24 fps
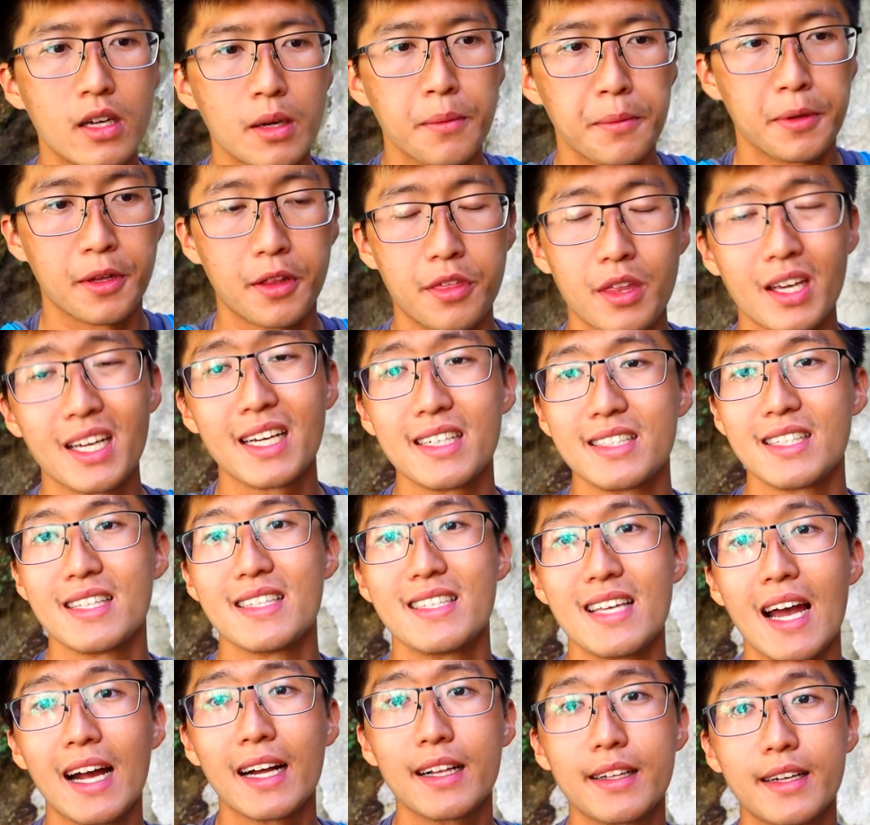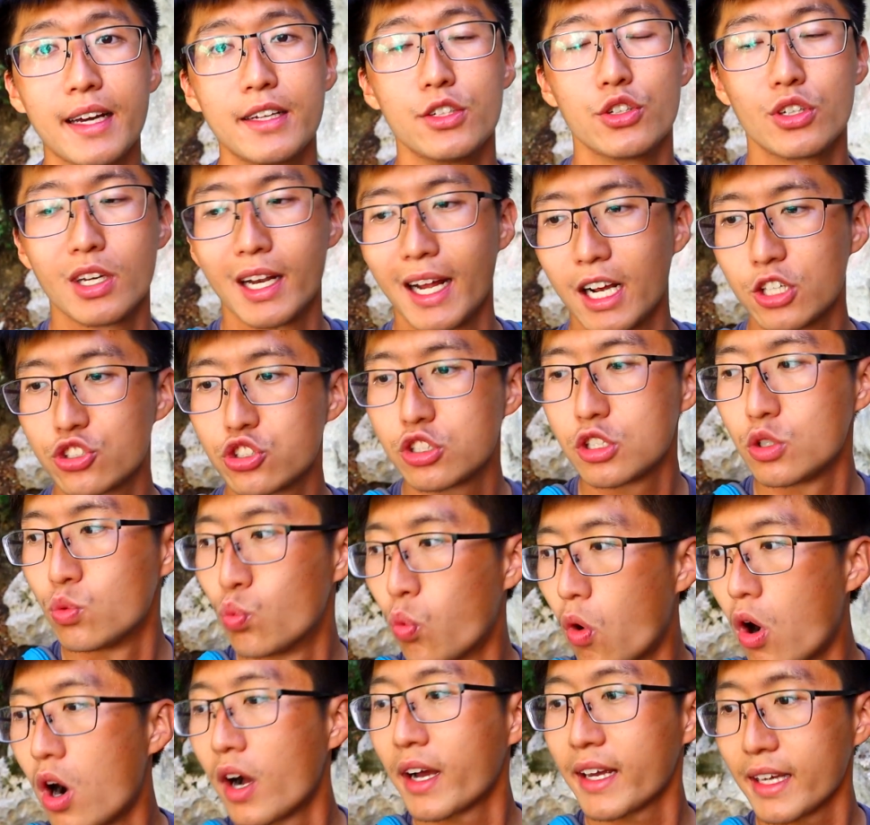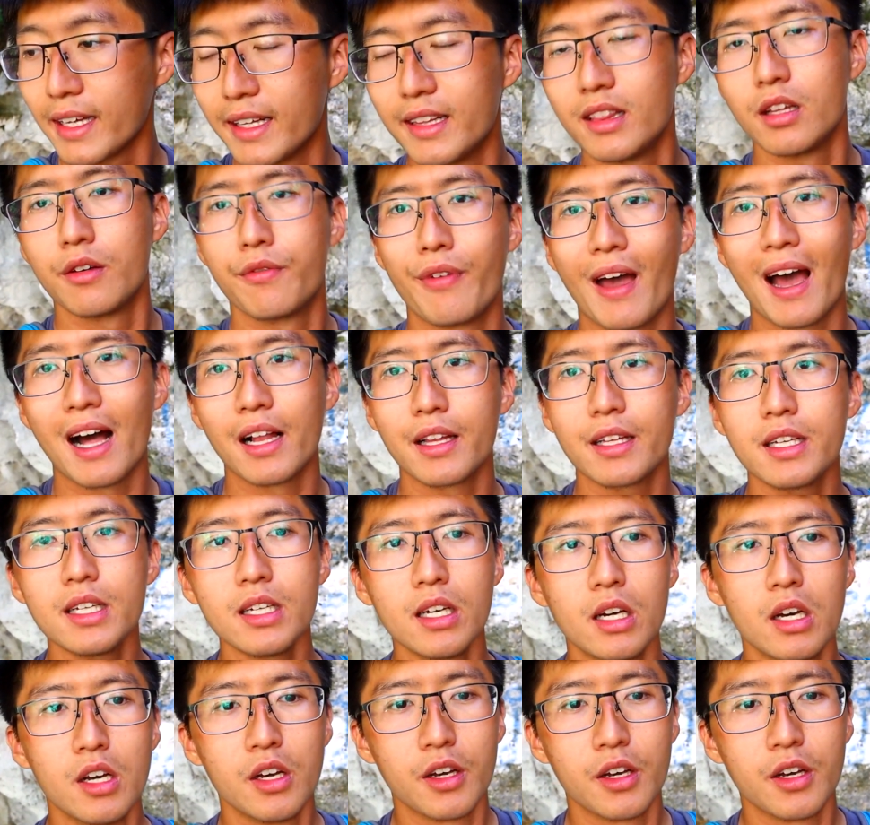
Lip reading: But the thing is, in Sakla you can actually walk in the valley.